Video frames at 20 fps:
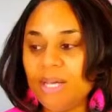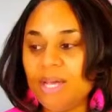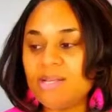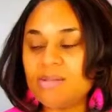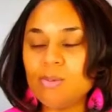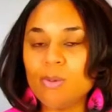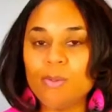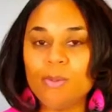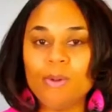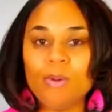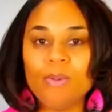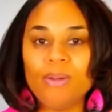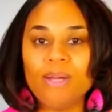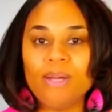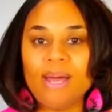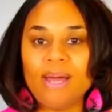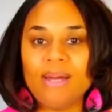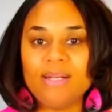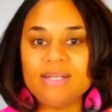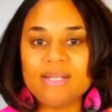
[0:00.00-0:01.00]
case we were going
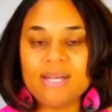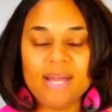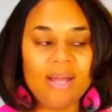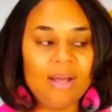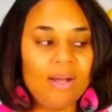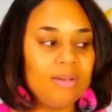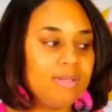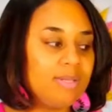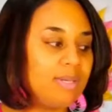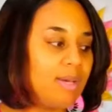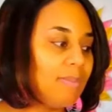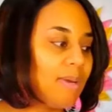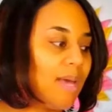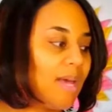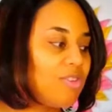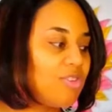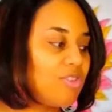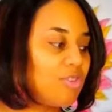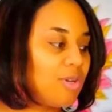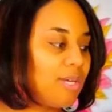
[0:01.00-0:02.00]
out of town. So I'm not
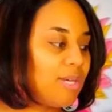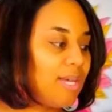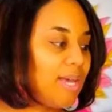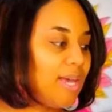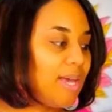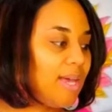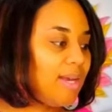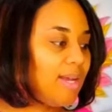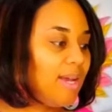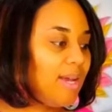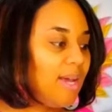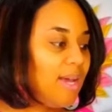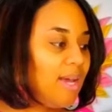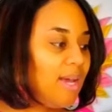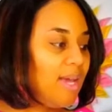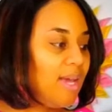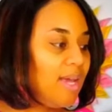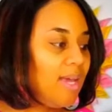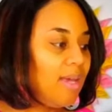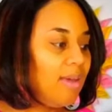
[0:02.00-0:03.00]
sure yet
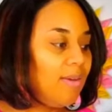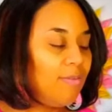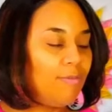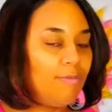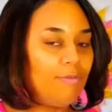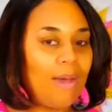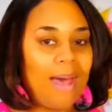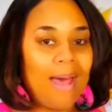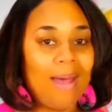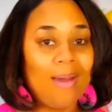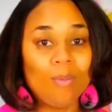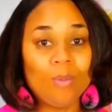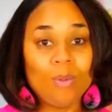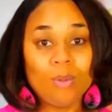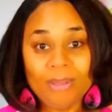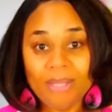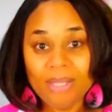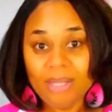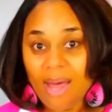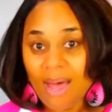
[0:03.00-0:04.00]
if I will
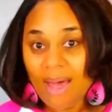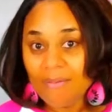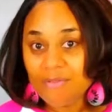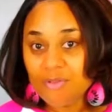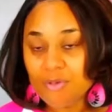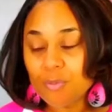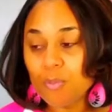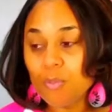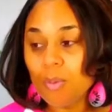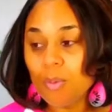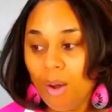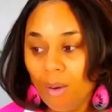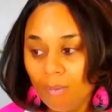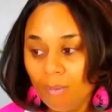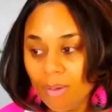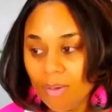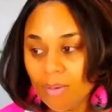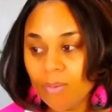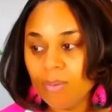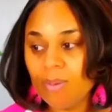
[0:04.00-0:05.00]
be live
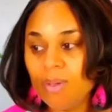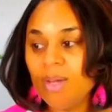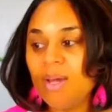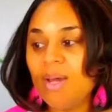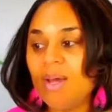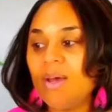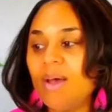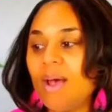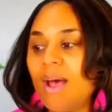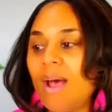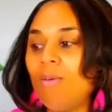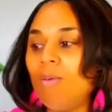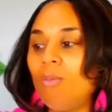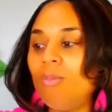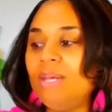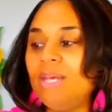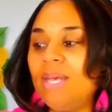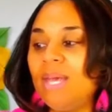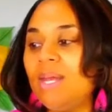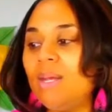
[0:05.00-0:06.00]
tomorrow. I will
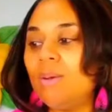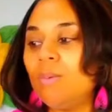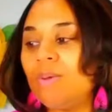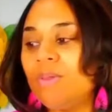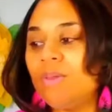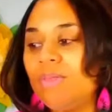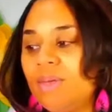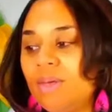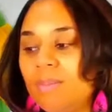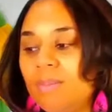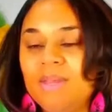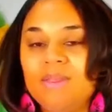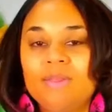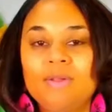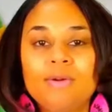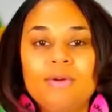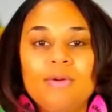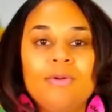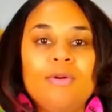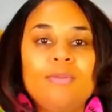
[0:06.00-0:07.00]
be getting with them in the
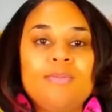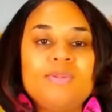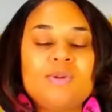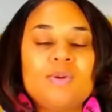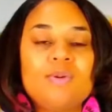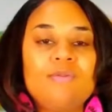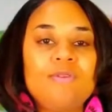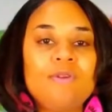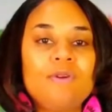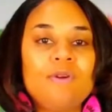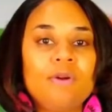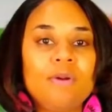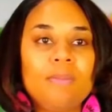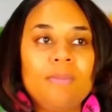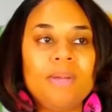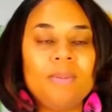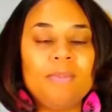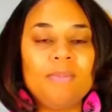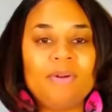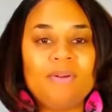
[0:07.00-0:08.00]
group. So if you're a
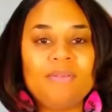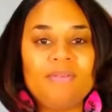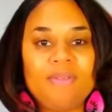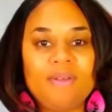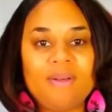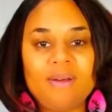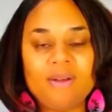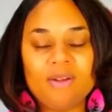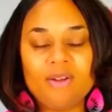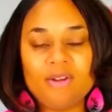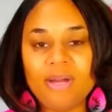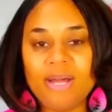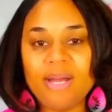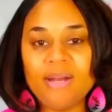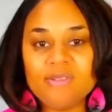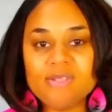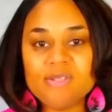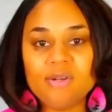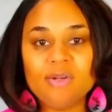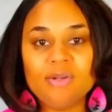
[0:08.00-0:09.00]
member of the
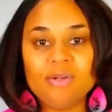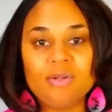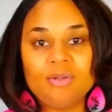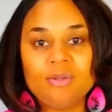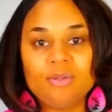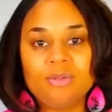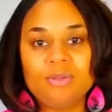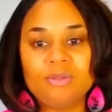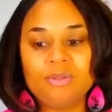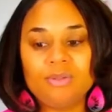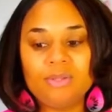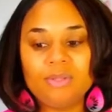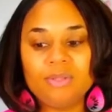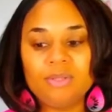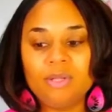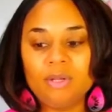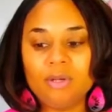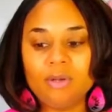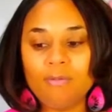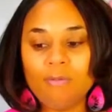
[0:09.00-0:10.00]
creative circle,
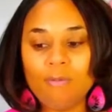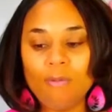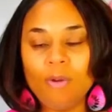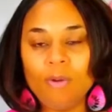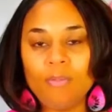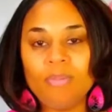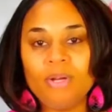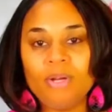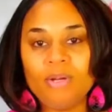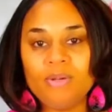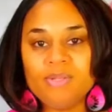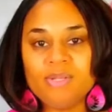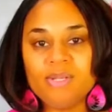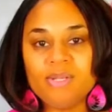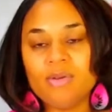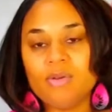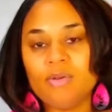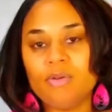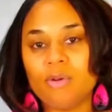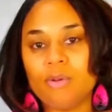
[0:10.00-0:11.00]
look for a post in
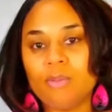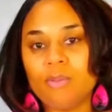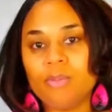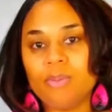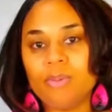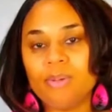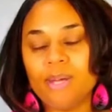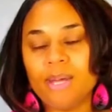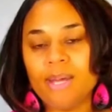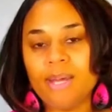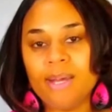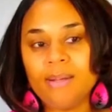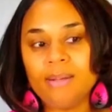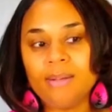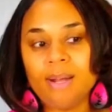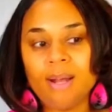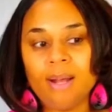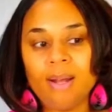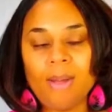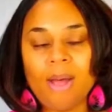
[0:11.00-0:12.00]
the group and
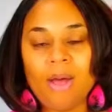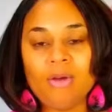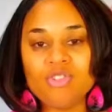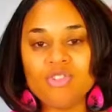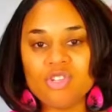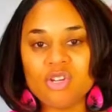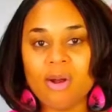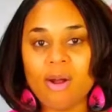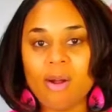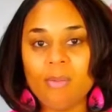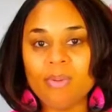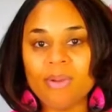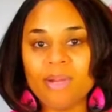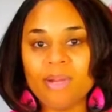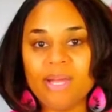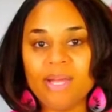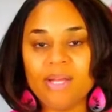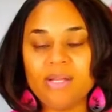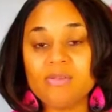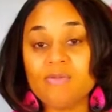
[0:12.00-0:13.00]
I'll share our
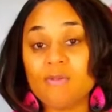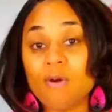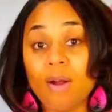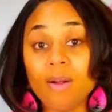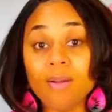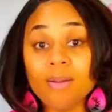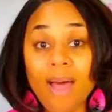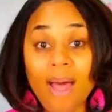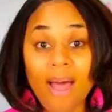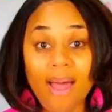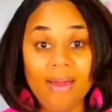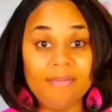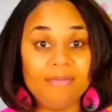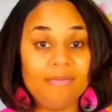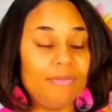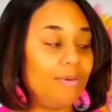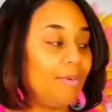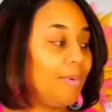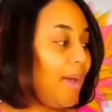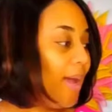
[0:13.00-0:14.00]
plans for our live.
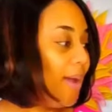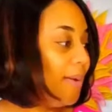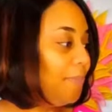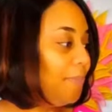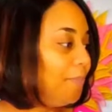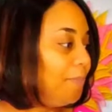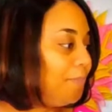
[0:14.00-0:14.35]
Okay.